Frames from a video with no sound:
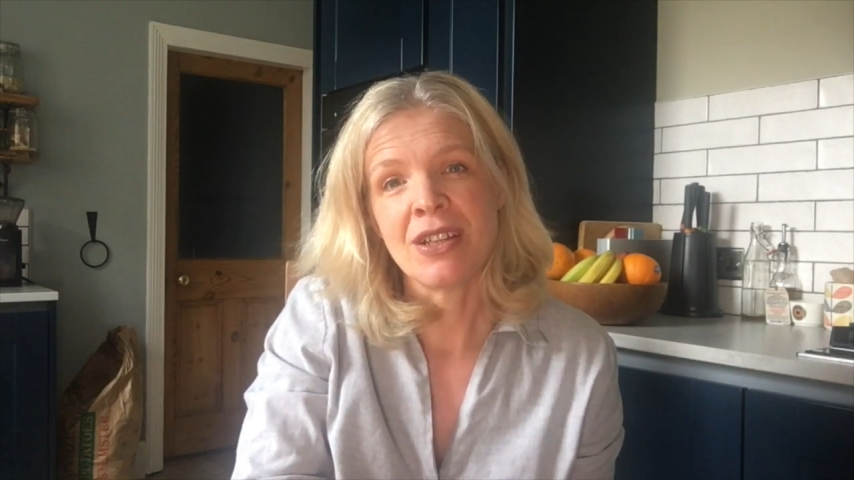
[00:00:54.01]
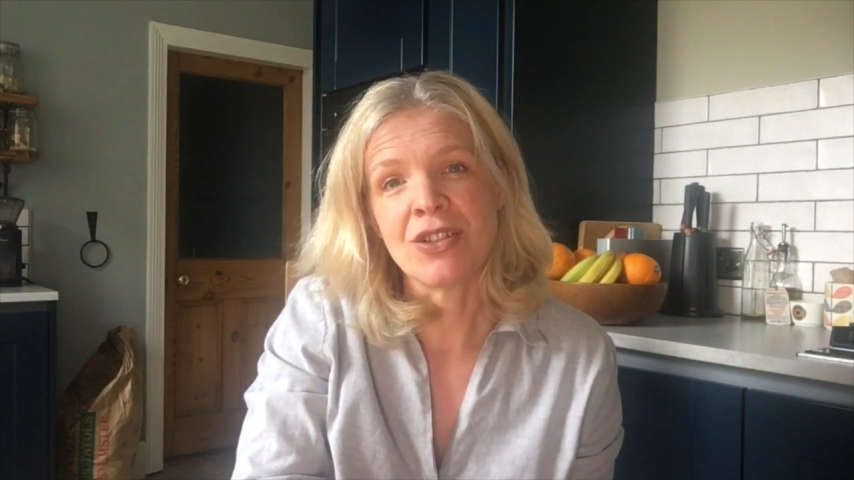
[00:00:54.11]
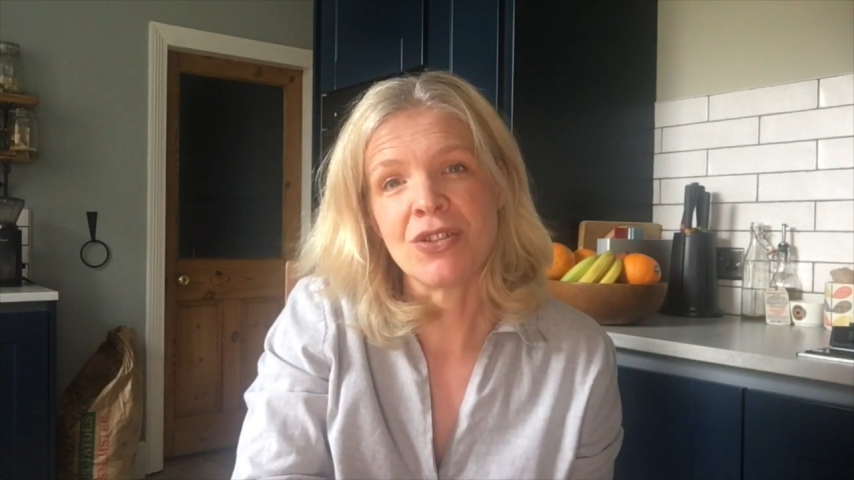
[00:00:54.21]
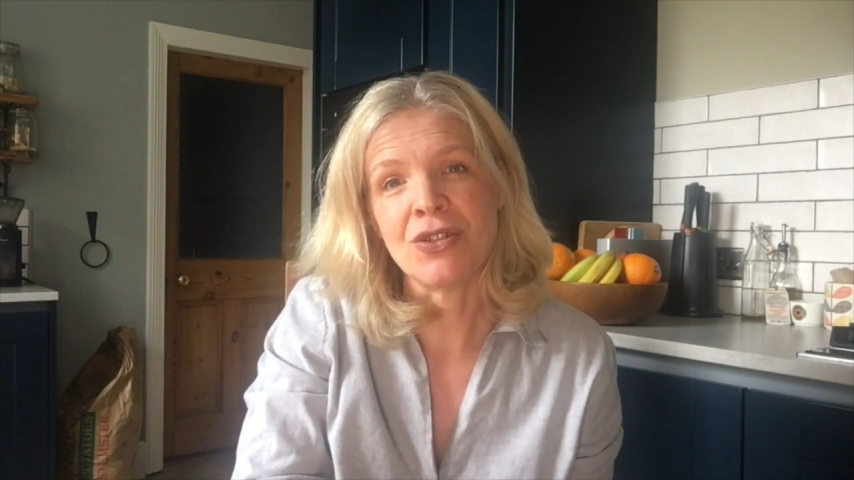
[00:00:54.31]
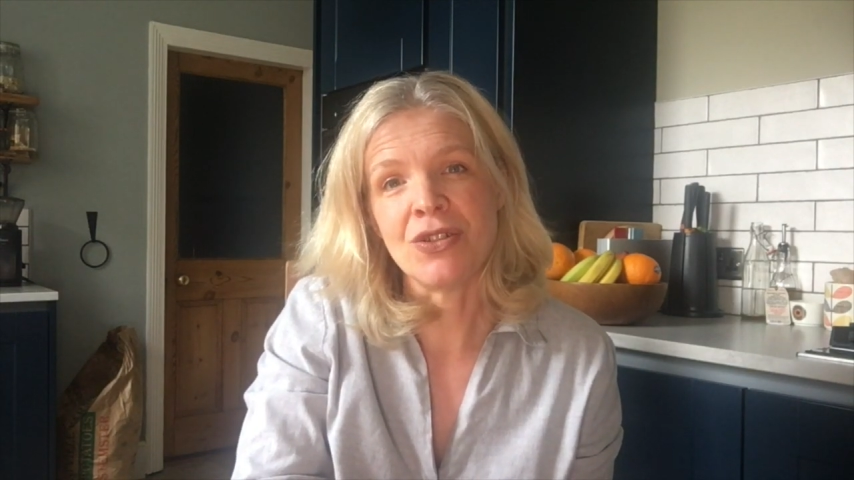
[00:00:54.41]

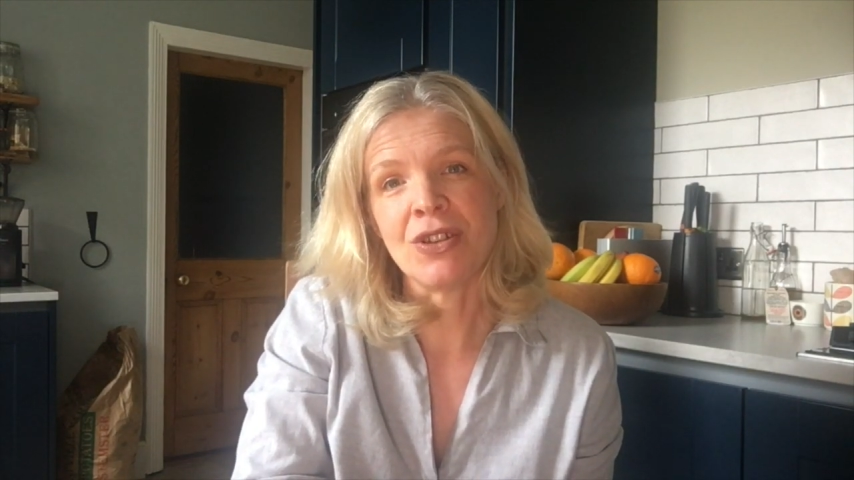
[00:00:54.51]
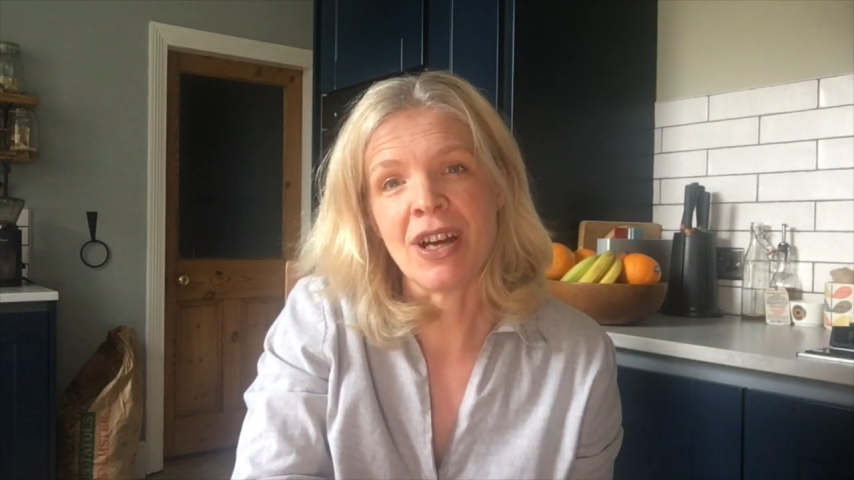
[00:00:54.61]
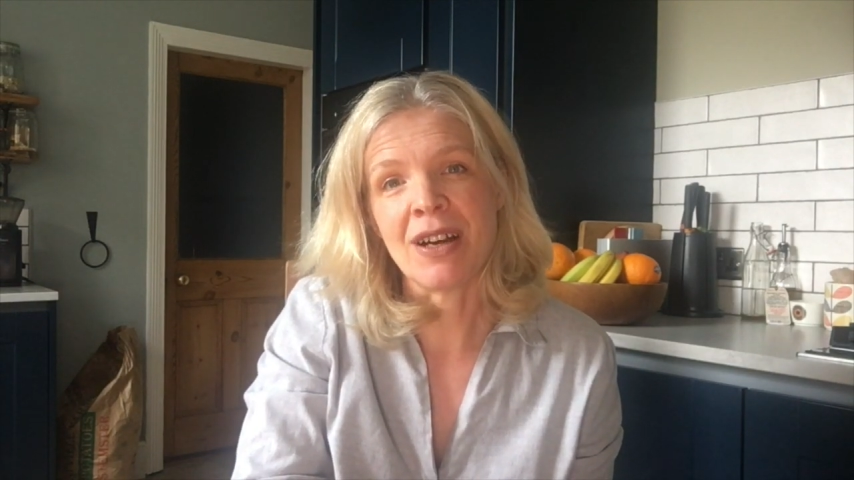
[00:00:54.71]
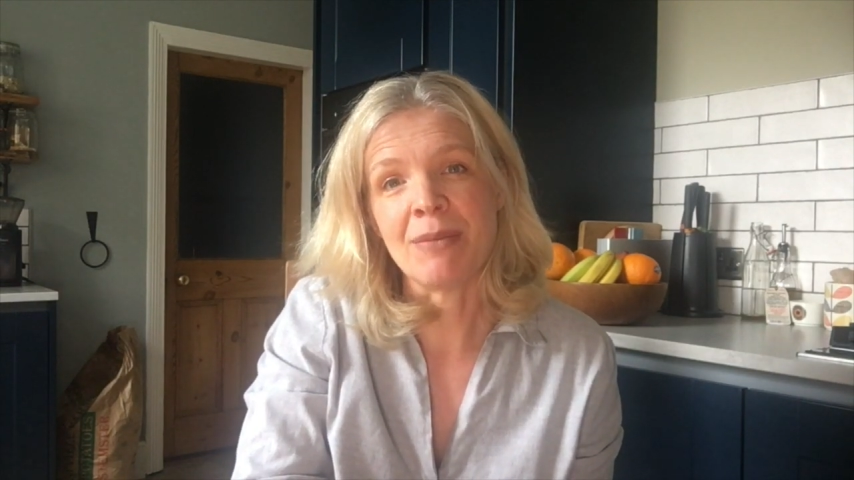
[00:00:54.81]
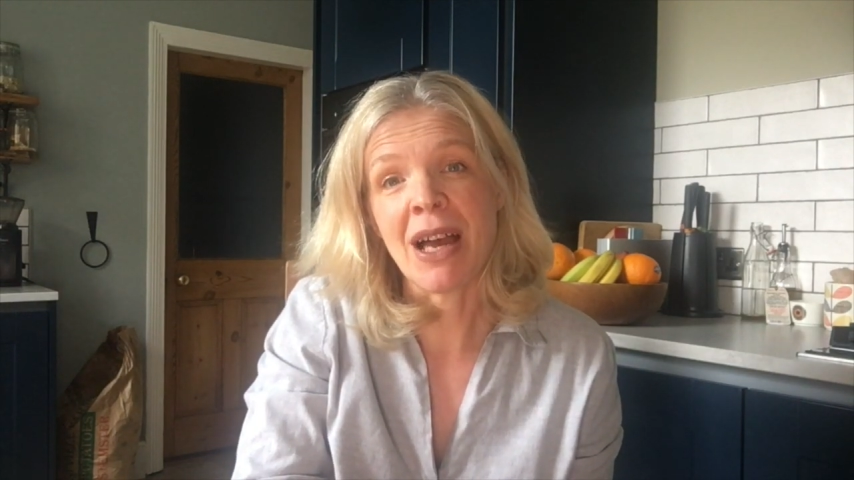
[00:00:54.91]
to
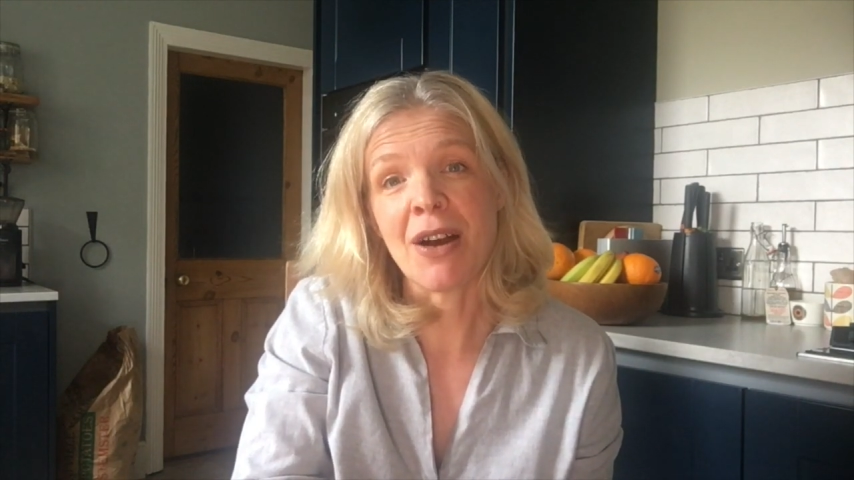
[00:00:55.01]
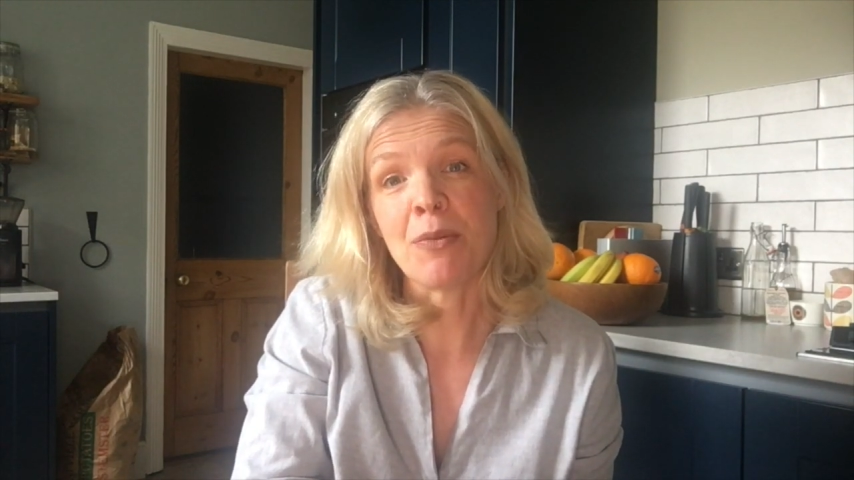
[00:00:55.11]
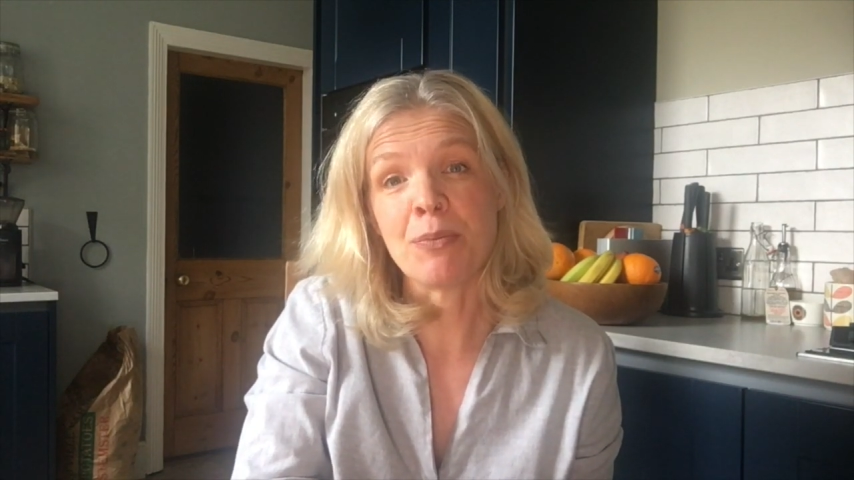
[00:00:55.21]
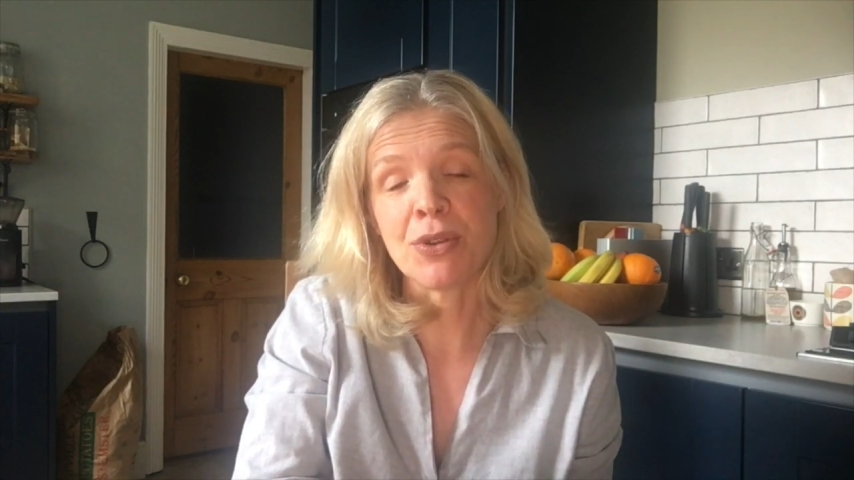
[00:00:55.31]
help